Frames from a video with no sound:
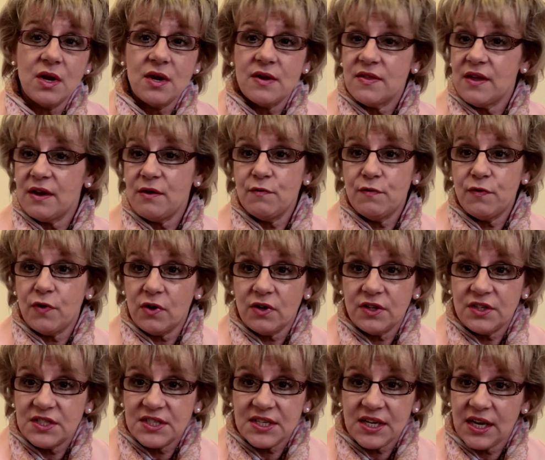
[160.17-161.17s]
then
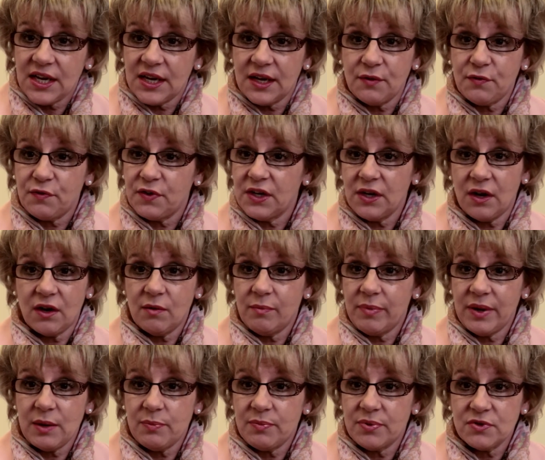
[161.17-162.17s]
volunteer for young
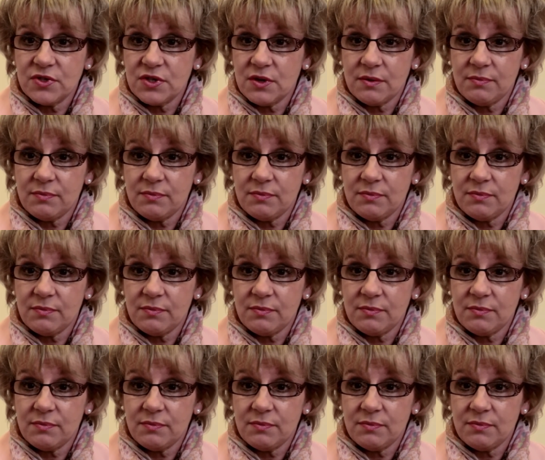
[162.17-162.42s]
people's